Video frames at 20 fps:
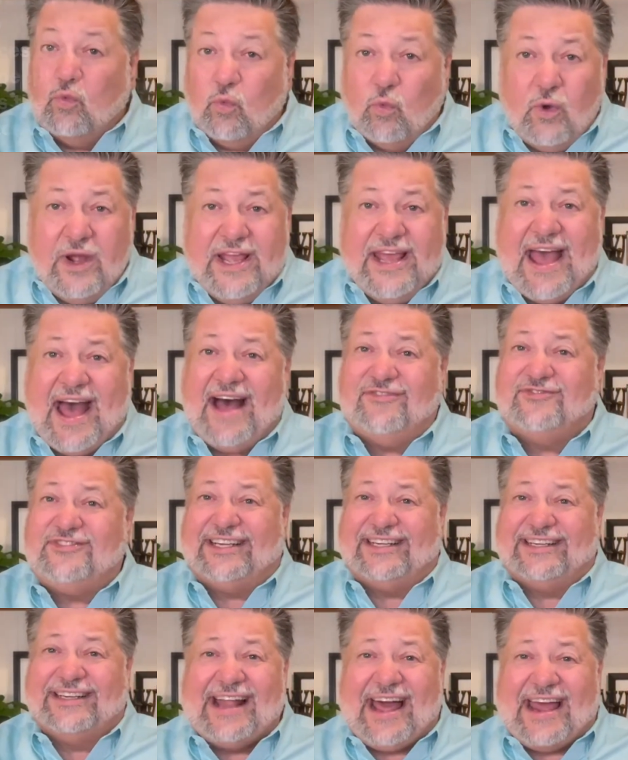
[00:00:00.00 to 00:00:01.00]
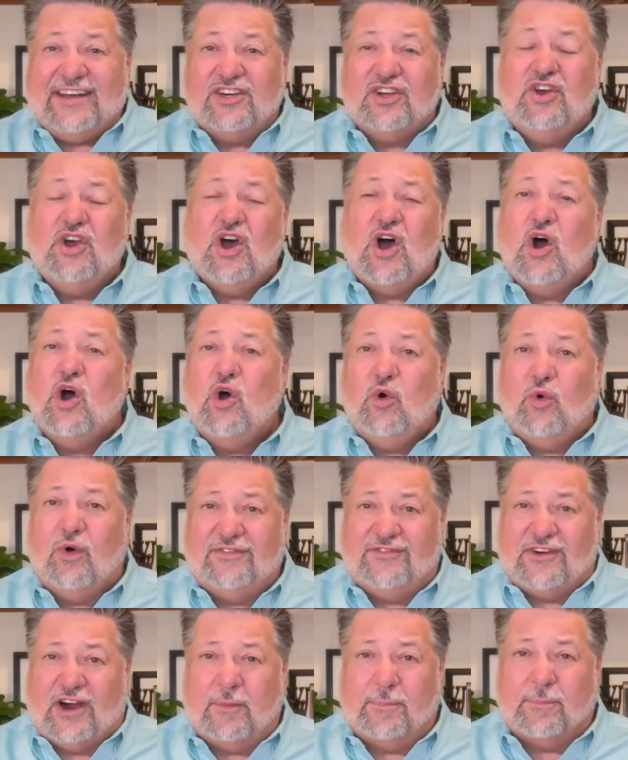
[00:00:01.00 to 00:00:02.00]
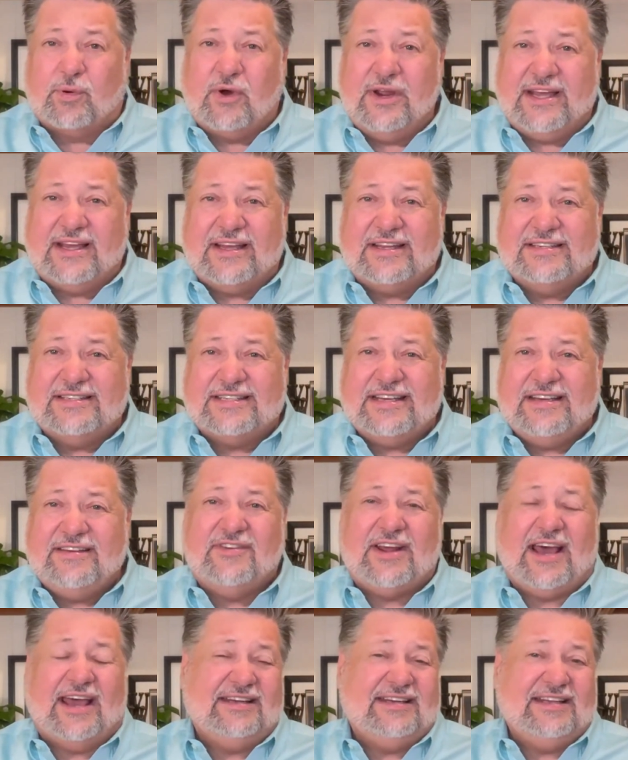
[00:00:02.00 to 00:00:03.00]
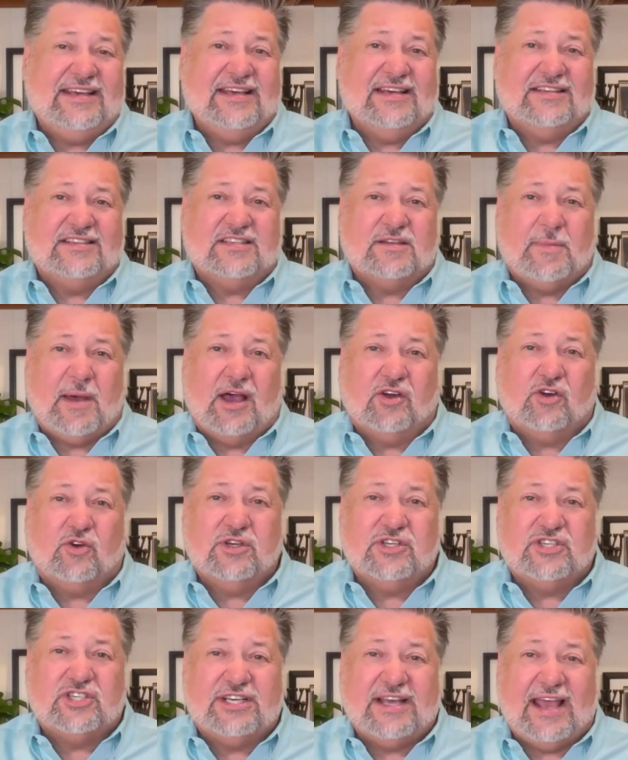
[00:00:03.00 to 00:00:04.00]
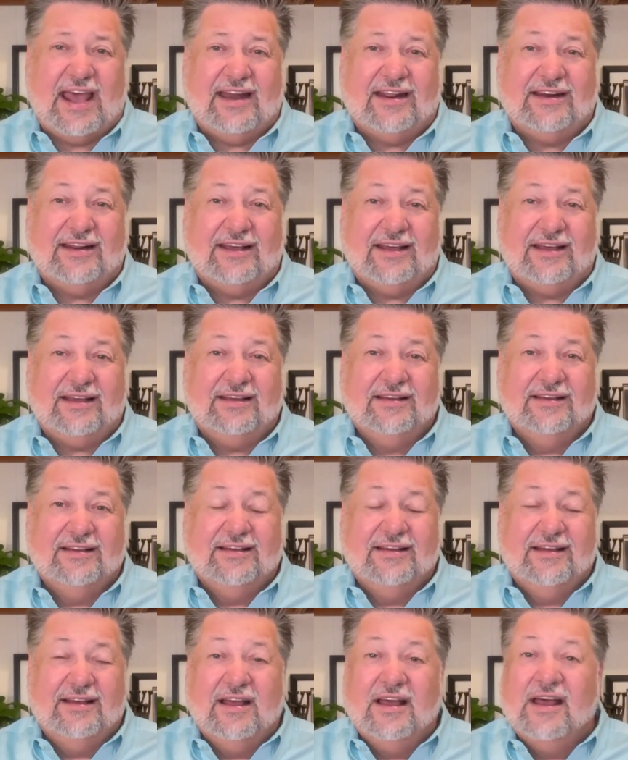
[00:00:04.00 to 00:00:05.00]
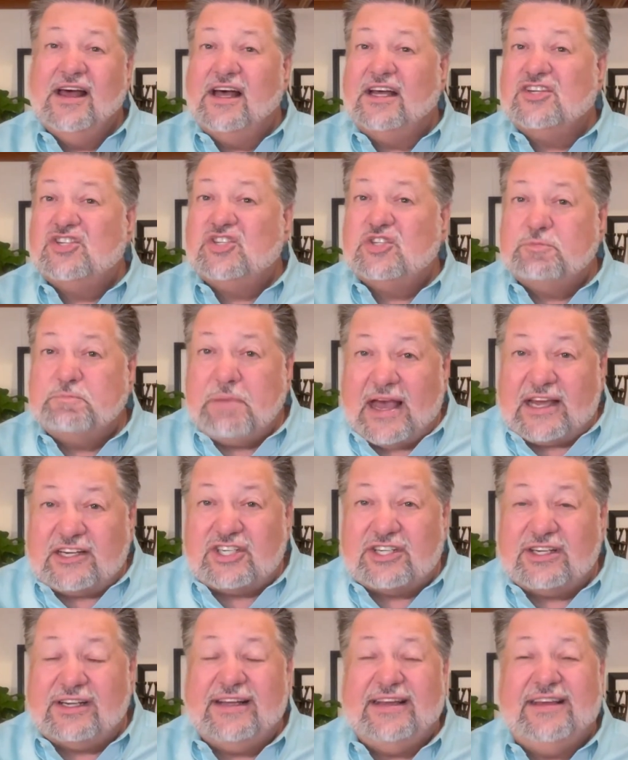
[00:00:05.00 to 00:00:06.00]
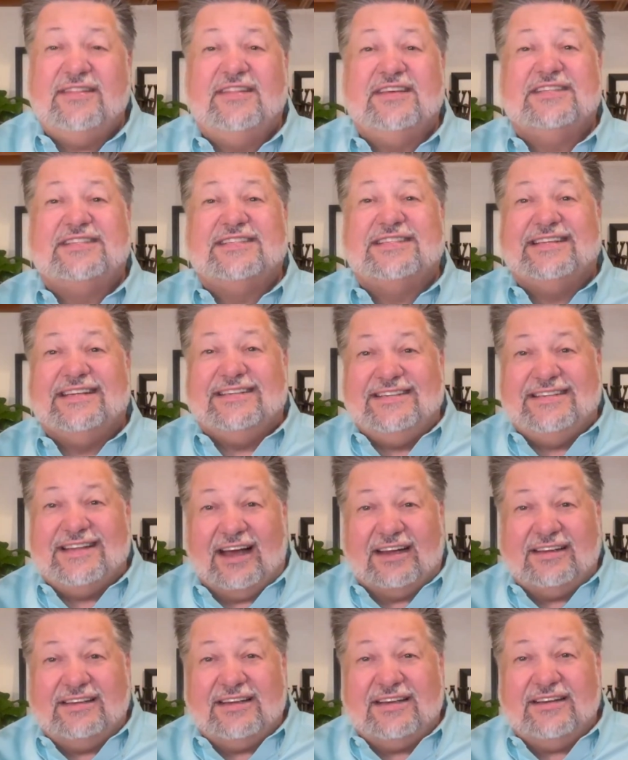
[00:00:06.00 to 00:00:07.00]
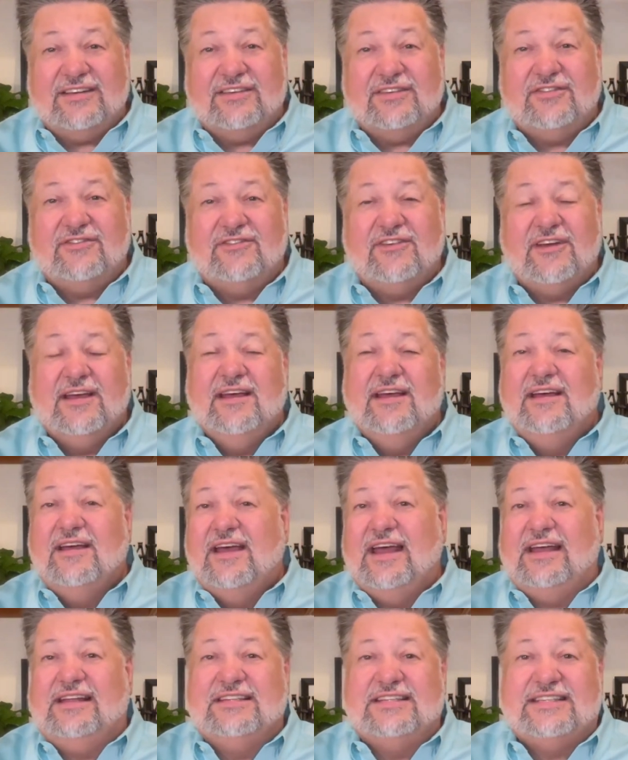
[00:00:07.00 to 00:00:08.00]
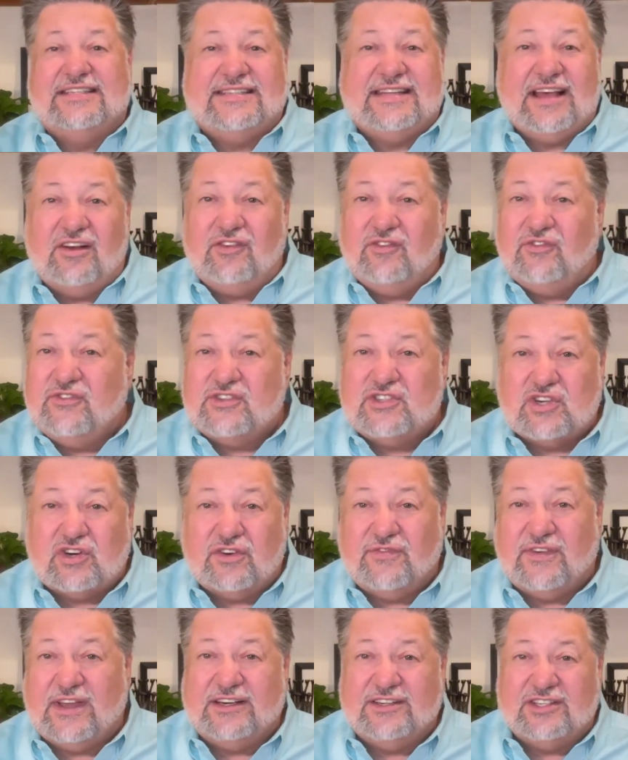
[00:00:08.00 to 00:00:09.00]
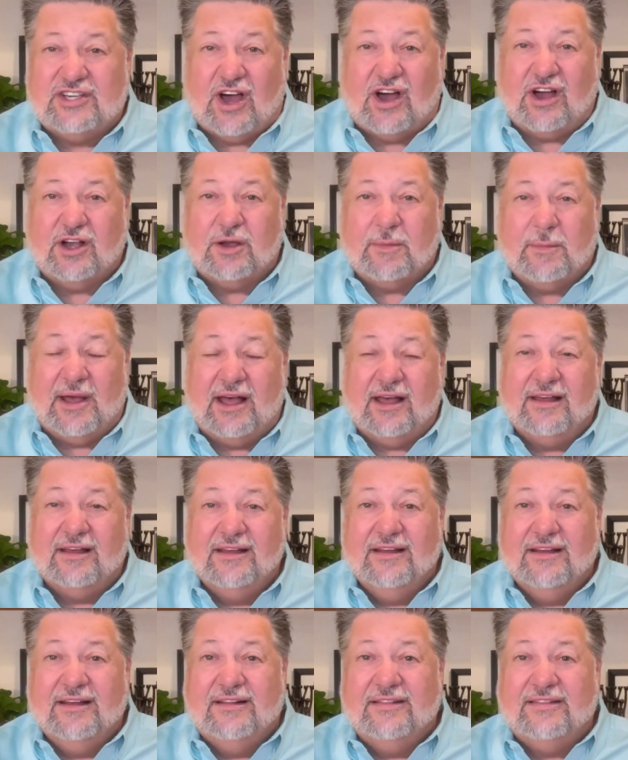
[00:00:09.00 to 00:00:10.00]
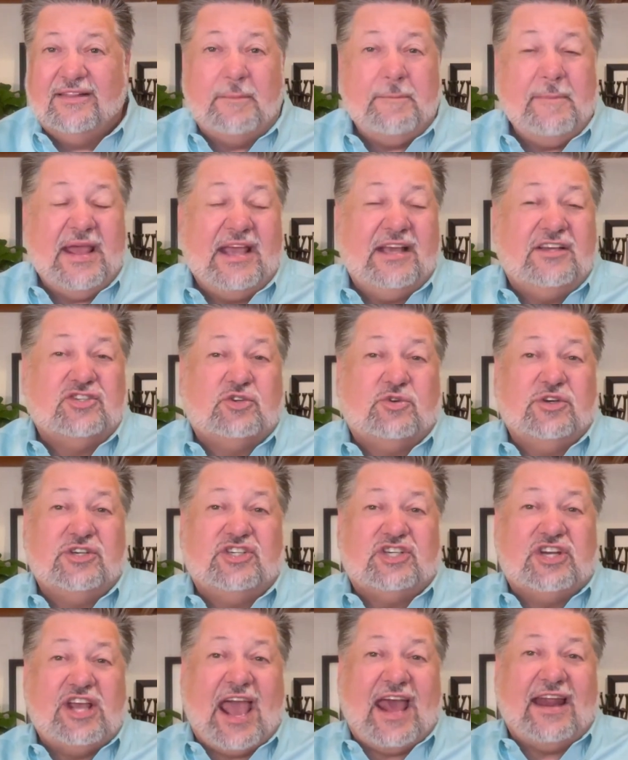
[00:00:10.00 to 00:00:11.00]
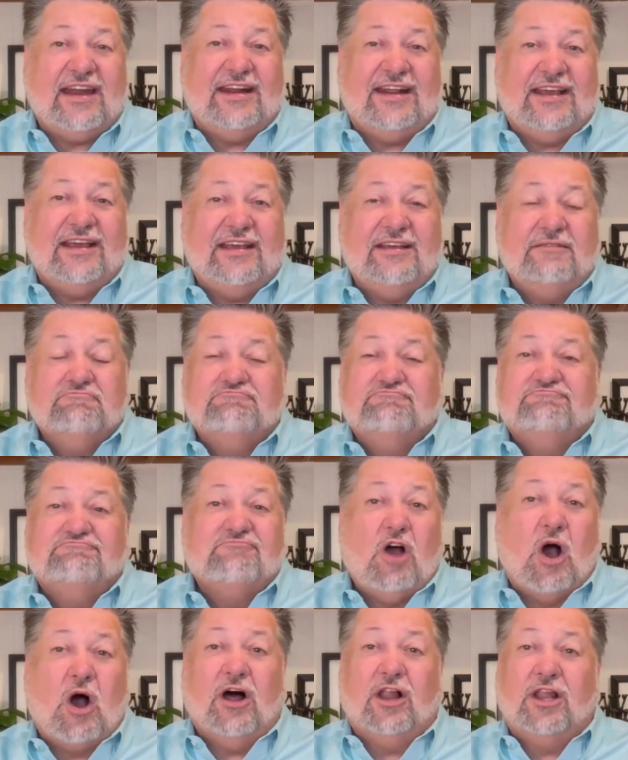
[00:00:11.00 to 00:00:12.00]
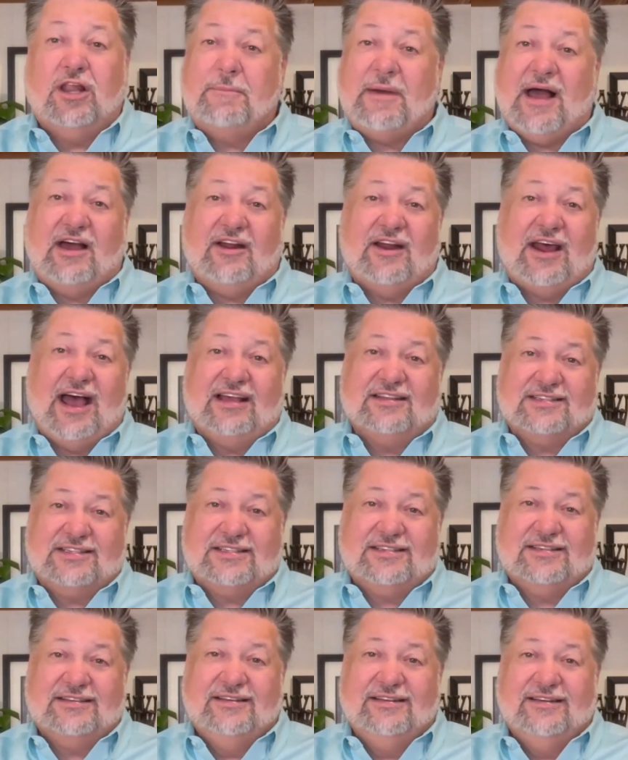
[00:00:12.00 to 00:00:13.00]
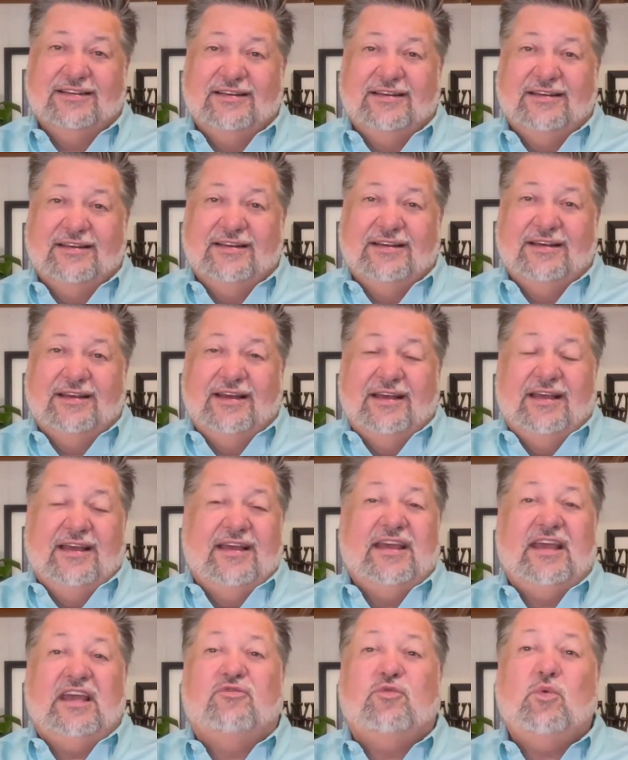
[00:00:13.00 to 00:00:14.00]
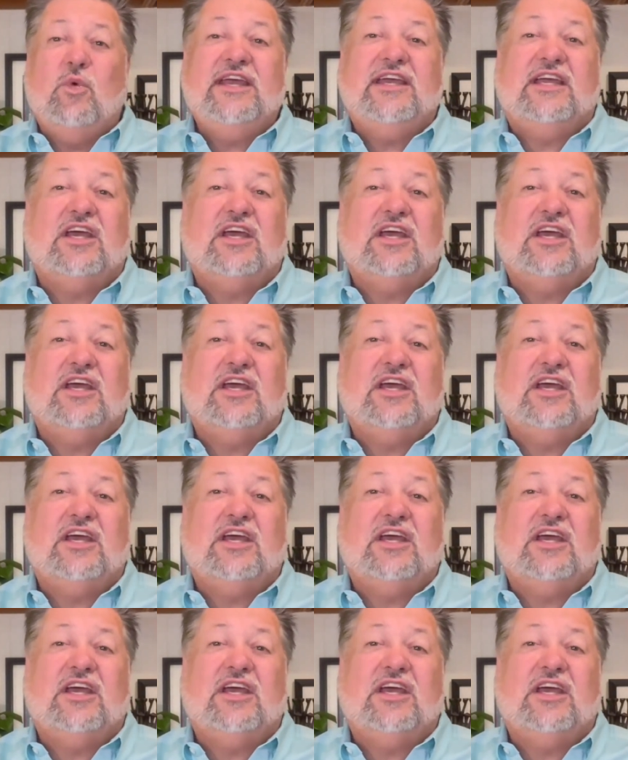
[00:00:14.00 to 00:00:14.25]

We have to let go of our preconceived ideas about Christianity, especially the seductive and self serving dogma that makes Christianity all about us. If we